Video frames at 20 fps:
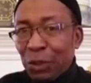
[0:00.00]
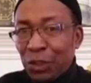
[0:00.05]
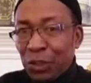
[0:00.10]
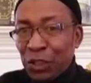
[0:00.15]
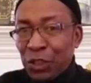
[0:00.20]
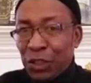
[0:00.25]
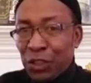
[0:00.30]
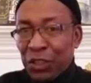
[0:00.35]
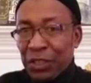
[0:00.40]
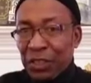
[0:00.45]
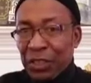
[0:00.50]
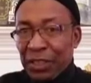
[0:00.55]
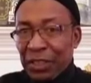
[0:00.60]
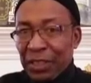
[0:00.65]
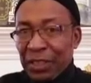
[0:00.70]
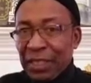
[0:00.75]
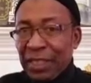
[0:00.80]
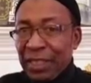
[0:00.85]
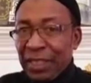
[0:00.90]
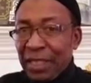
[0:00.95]
position
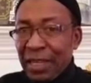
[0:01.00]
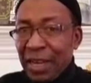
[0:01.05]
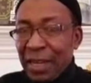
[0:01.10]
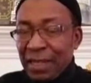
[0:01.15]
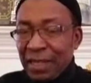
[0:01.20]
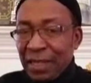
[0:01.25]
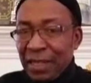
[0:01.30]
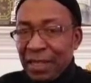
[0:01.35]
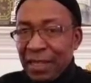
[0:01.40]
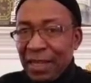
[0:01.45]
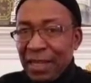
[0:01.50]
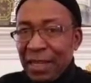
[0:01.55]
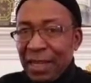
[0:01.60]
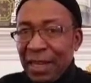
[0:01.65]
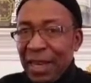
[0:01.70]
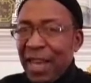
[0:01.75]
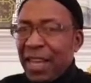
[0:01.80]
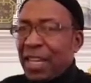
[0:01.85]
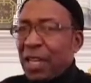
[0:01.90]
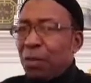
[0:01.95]
in that
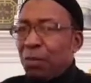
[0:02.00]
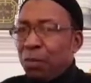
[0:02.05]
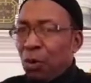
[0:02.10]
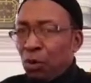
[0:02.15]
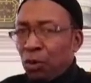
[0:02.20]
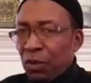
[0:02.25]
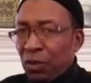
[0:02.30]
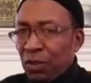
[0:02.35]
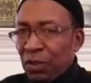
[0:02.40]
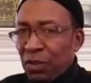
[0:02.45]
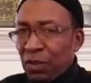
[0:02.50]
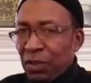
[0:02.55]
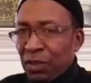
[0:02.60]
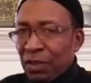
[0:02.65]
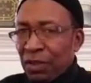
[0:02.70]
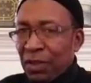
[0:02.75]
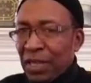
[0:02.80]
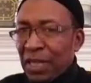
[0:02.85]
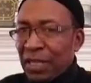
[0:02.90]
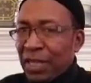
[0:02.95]
any book
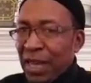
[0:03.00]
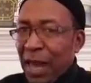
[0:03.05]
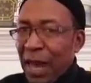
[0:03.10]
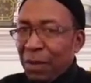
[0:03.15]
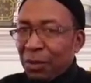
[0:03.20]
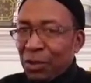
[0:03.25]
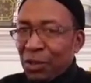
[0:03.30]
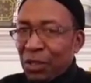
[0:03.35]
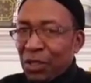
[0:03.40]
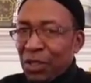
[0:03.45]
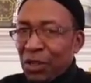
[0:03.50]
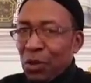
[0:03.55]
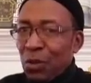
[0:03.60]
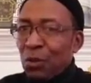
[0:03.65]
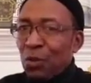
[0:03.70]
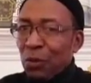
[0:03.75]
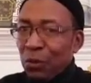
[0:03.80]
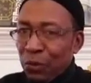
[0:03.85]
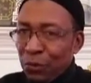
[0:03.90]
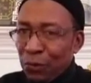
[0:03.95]
that comes
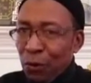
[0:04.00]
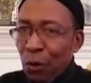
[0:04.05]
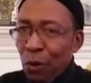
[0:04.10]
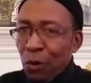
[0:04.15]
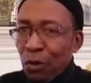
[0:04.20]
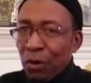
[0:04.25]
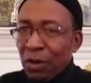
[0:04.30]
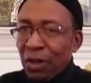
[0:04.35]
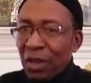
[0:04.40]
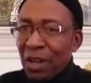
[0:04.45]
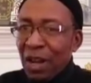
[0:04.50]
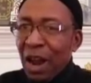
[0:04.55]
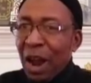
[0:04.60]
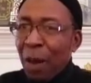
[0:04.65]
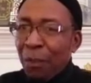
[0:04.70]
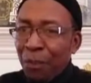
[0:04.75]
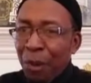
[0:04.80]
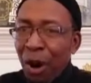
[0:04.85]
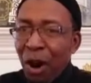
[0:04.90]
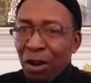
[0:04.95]
will fall
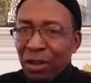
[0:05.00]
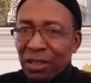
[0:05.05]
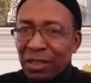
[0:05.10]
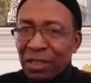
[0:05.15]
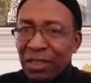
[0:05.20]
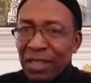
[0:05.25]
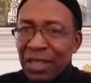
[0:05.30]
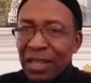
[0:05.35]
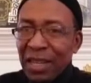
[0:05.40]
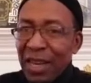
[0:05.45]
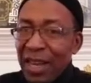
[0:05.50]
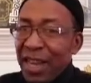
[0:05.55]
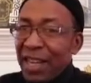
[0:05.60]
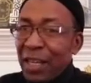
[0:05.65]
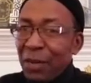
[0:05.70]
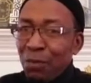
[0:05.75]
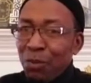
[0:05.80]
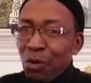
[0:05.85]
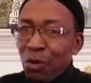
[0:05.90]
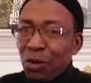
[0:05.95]
apart.
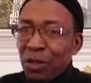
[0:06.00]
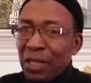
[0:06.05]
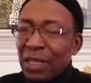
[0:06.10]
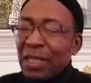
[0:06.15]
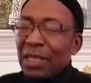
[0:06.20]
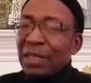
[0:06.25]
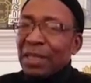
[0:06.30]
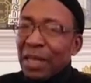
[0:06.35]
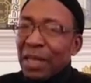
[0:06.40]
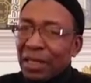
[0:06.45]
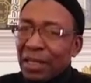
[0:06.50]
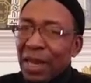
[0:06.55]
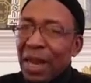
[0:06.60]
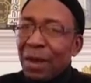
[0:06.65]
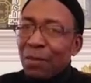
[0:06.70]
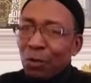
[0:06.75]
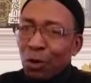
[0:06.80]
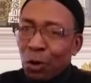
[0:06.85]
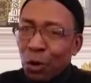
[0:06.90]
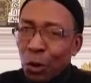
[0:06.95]
Any book that
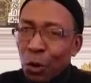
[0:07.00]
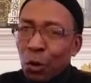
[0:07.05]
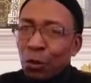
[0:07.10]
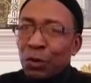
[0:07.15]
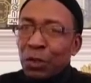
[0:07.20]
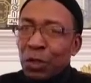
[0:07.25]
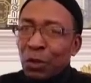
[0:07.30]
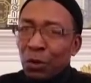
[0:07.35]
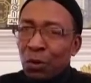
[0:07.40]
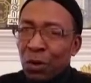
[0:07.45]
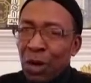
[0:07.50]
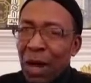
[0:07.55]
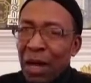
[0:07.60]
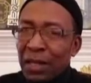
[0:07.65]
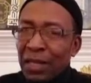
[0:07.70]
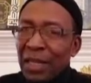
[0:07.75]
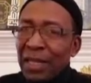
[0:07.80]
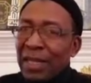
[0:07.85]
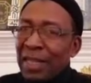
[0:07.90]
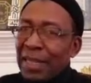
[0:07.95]
comes close to the
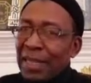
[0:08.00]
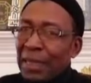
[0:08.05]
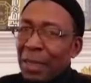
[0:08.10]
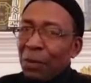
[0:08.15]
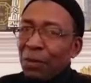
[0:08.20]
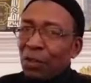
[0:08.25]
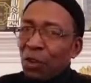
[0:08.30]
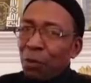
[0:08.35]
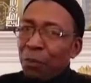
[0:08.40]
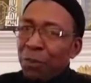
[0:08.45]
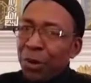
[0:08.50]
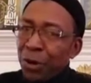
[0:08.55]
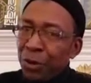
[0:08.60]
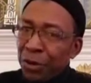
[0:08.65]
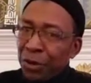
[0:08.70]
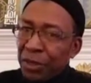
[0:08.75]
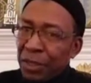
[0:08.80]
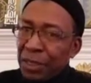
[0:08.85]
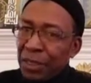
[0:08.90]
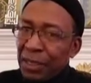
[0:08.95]
Quran in terms of
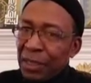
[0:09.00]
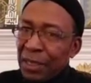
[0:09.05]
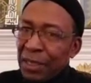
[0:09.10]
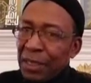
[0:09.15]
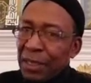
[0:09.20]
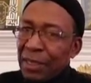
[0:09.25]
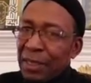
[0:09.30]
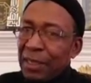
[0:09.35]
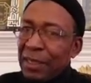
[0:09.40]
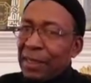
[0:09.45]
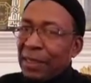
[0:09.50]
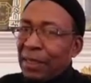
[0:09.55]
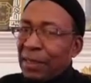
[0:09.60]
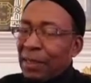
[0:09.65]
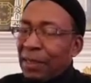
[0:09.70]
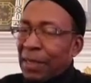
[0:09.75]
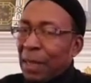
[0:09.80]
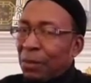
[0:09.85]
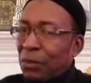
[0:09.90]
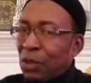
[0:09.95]
purity, in
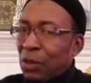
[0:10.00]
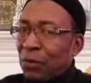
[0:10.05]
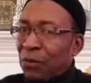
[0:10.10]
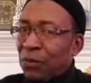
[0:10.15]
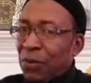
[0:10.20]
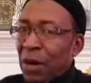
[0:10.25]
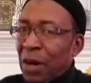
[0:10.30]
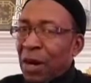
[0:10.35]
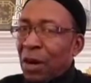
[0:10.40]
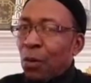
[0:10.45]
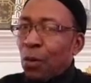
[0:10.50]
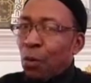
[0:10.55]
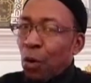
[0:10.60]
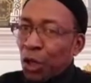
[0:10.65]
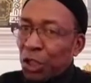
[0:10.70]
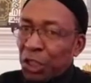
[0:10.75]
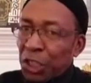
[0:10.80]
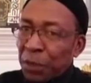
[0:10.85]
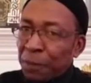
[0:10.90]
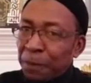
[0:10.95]
terms of
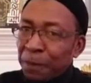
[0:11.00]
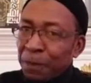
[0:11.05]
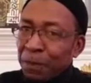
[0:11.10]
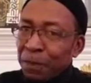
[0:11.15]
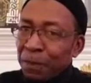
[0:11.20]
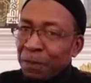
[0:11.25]
worship,